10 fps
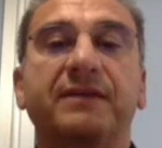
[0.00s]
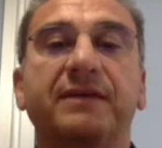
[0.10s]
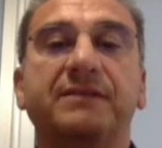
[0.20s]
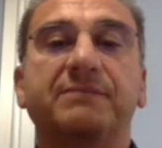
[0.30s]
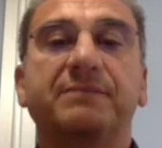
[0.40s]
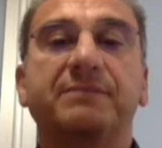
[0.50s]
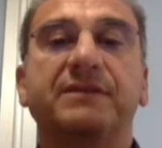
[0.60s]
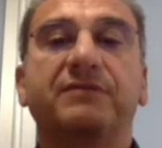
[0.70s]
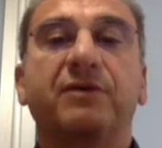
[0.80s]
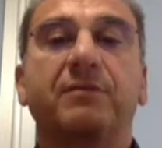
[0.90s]
and
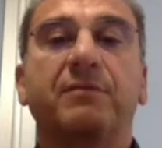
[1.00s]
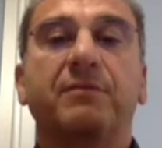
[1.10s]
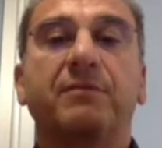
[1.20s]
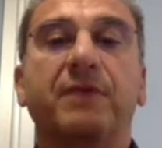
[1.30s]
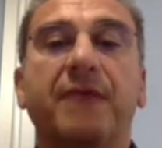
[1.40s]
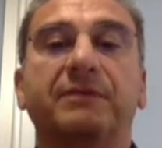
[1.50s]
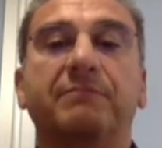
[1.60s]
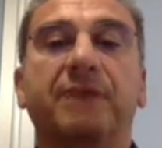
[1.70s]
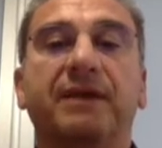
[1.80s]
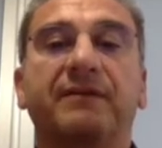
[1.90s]
experts from EPTRI
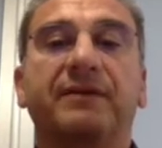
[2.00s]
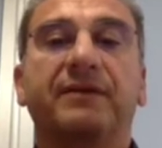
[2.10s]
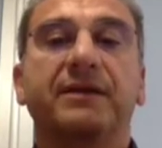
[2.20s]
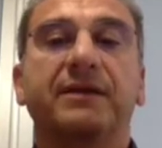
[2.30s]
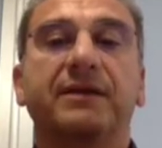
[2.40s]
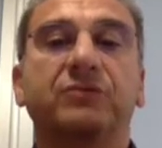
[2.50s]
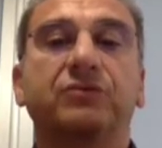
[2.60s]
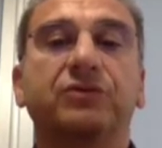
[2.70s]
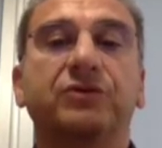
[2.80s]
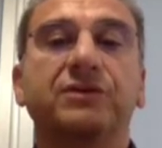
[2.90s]
partner
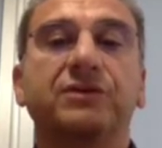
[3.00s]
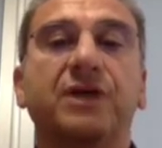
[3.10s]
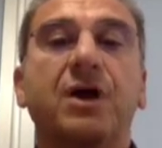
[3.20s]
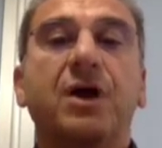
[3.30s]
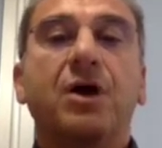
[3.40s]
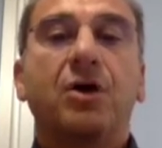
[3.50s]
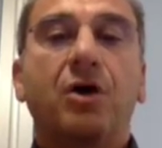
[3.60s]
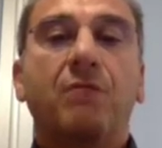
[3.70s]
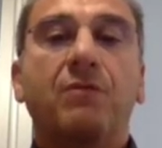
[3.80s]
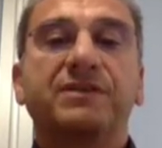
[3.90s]
institutions,
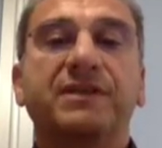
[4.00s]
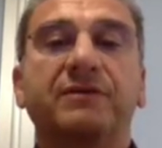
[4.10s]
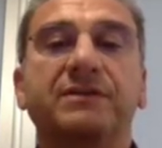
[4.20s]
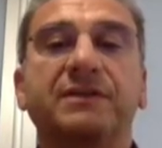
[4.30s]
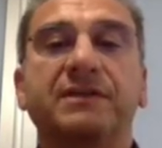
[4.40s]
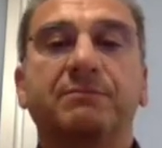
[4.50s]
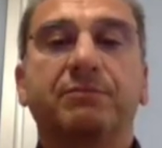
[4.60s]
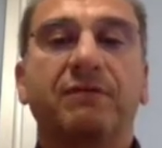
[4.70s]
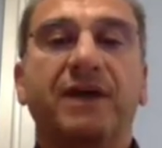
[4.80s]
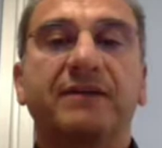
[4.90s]
common services
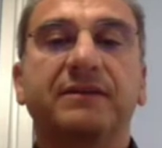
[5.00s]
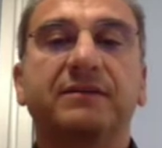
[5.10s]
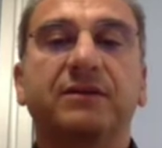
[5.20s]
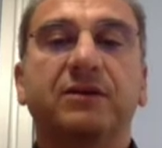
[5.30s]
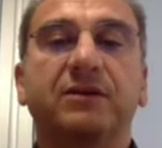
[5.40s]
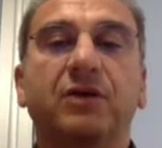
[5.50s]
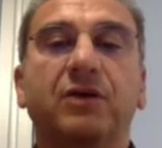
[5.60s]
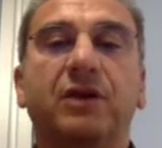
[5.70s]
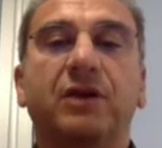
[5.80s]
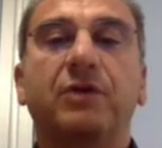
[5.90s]
provided in
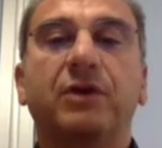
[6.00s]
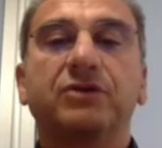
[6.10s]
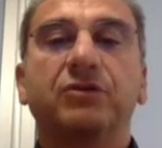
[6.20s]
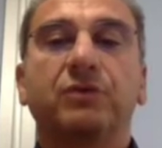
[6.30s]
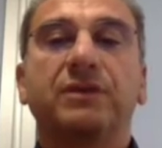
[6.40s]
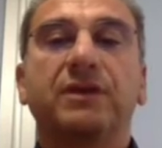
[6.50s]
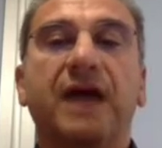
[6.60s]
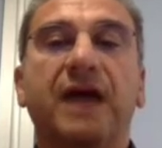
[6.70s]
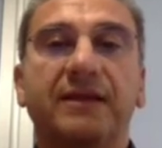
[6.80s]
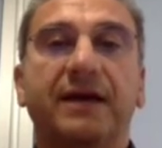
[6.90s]
collaboration with
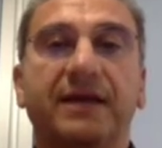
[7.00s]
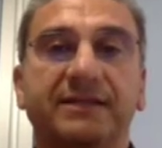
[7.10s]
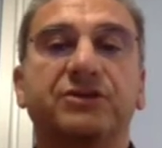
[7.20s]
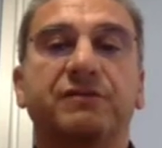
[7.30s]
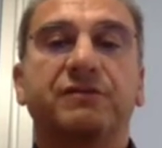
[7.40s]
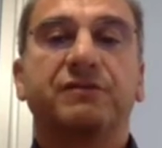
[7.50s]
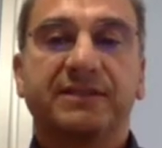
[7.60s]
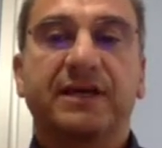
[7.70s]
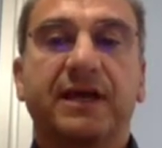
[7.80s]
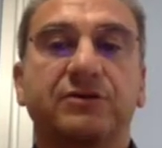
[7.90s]
other research
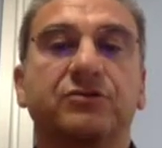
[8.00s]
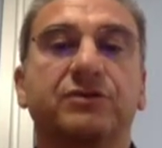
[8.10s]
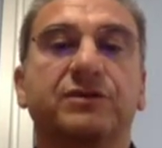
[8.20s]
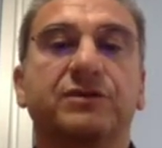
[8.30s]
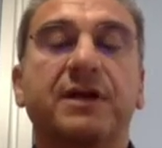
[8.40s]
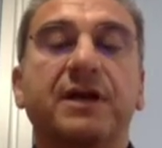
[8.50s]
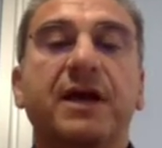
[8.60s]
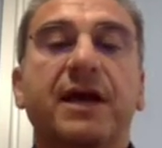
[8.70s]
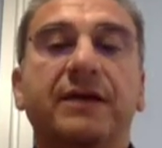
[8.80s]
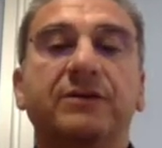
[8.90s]
infrastructures.
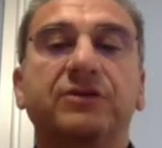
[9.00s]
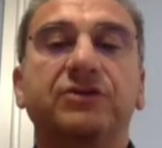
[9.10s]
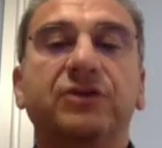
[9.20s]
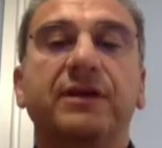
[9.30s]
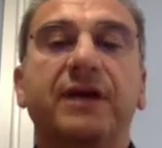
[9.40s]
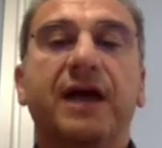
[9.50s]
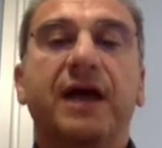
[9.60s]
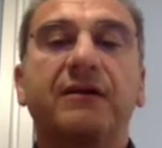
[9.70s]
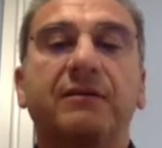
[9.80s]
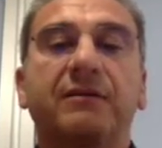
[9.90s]
Additionally,
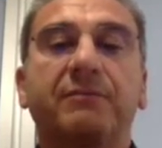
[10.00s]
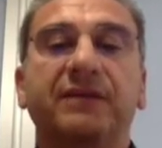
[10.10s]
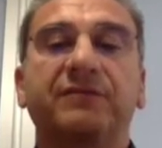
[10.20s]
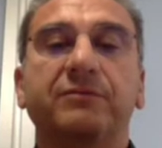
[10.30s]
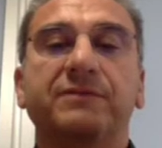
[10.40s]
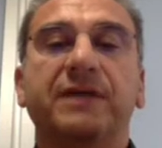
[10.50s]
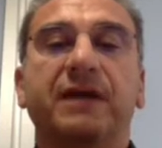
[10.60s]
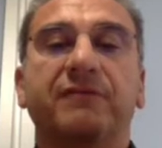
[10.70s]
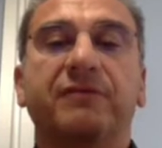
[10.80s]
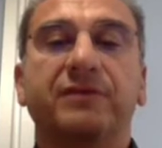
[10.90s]
other platforms
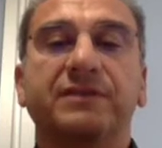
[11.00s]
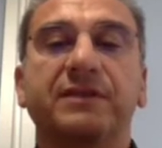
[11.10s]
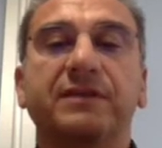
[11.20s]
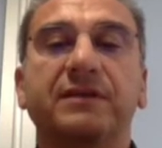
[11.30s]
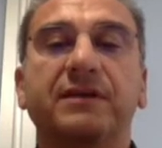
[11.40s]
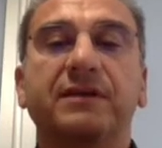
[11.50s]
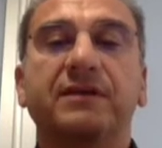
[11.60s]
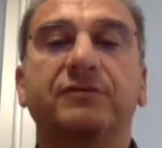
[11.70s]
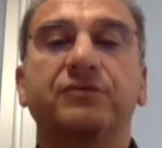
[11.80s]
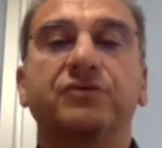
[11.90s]
are foreseen in
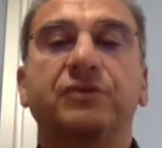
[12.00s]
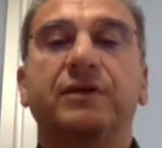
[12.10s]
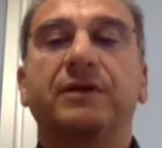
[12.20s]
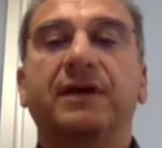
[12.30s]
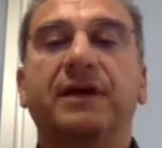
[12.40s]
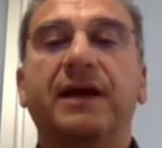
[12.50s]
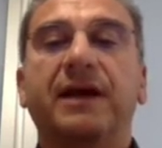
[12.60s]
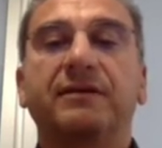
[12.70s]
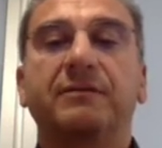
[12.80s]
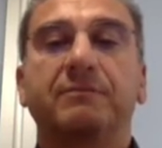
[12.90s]
the future
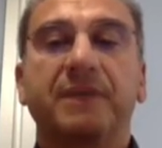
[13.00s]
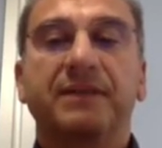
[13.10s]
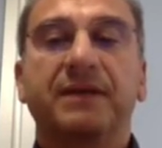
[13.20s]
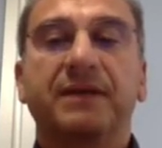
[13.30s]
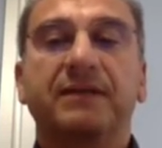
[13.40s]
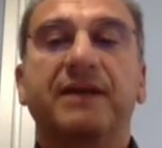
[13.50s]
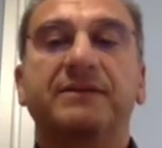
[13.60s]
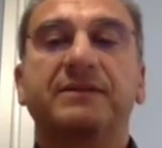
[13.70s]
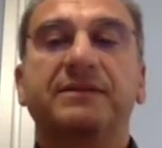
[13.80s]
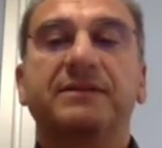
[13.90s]
regarding medical
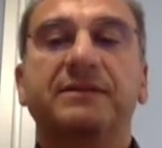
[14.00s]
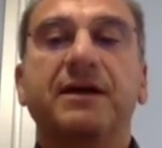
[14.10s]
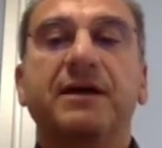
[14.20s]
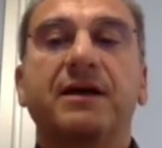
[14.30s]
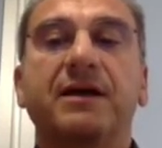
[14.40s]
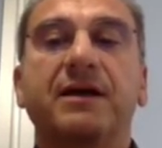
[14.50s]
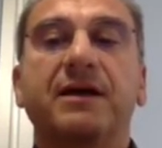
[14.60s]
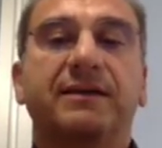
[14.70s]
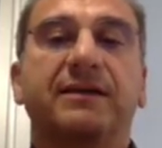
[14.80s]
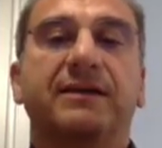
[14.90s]
devices,
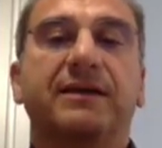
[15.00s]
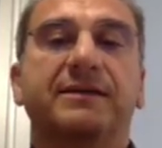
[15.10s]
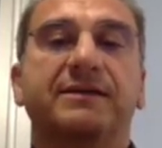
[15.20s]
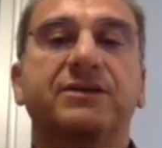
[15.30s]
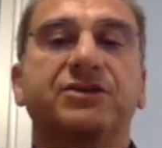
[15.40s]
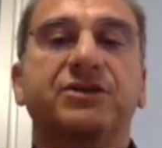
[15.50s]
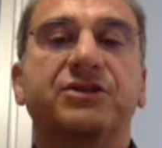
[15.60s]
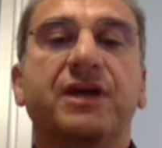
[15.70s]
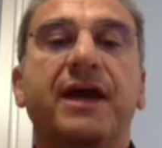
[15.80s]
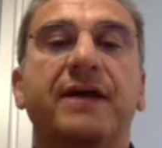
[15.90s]
placental
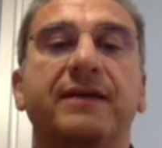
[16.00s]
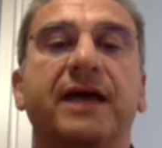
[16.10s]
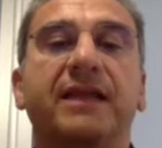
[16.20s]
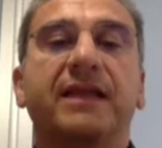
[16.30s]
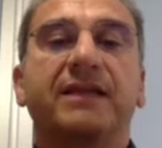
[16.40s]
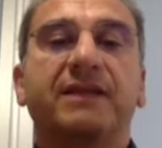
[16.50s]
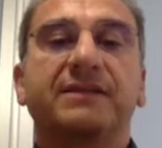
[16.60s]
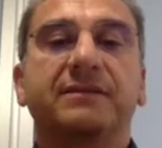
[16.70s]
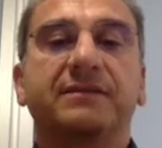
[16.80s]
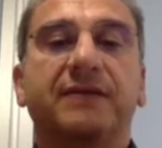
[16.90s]
research, and
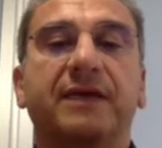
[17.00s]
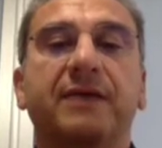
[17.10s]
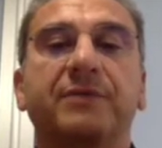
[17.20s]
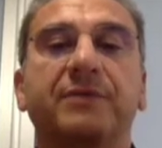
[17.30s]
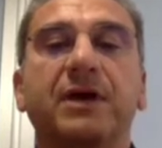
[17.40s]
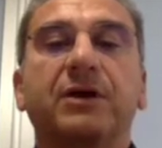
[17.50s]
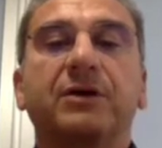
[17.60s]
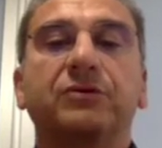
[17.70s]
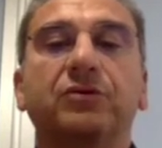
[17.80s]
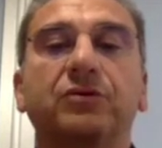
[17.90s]
advanced therapy,
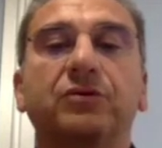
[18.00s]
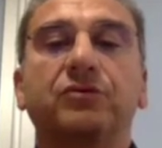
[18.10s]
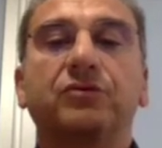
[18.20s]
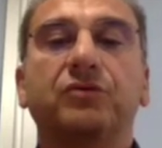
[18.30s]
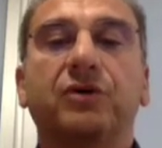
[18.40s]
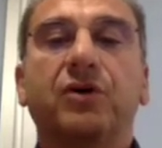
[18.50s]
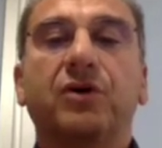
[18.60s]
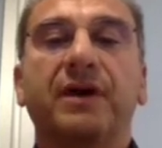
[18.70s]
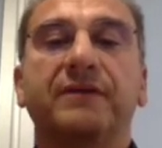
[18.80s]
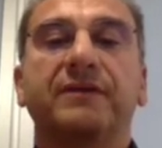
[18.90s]
due to the
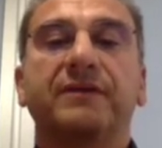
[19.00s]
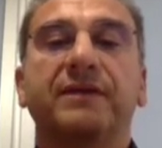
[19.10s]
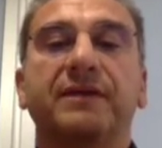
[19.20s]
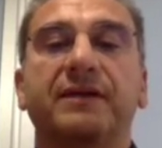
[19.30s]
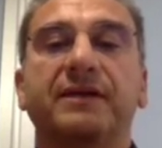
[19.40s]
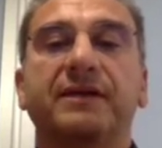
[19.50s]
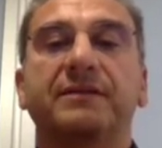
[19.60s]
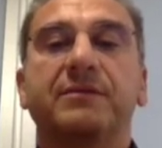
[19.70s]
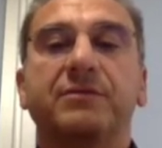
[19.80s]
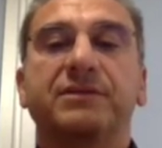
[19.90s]
concrete
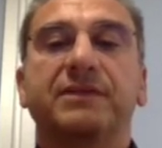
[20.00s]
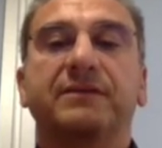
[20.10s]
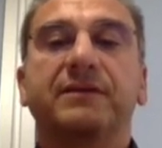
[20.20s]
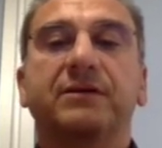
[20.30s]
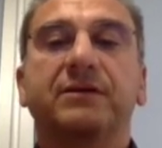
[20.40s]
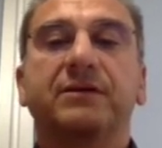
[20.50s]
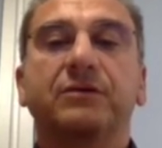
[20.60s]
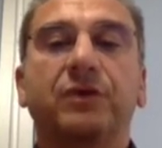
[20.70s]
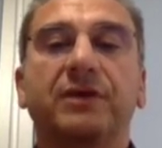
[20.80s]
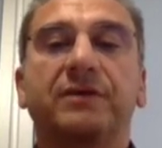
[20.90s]
interest demonstrated
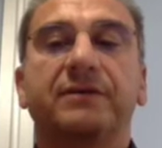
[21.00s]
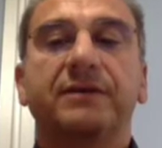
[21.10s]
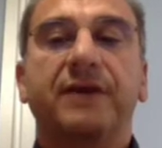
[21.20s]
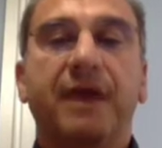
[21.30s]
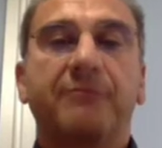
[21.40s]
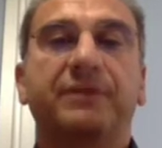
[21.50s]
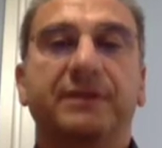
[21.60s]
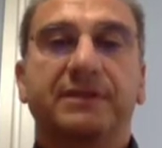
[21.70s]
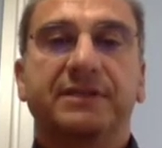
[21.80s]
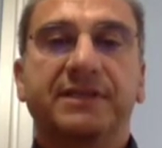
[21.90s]
during the
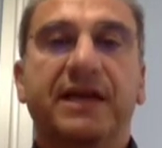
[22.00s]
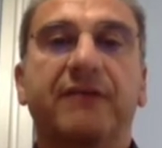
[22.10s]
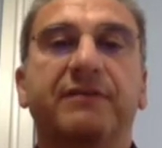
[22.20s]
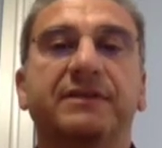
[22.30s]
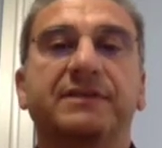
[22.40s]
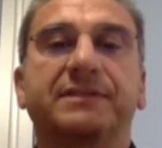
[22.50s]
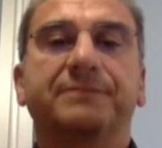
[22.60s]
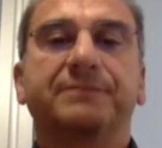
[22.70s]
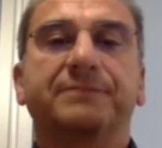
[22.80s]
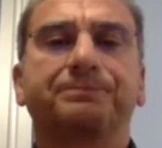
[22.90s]
EPTRI surveys.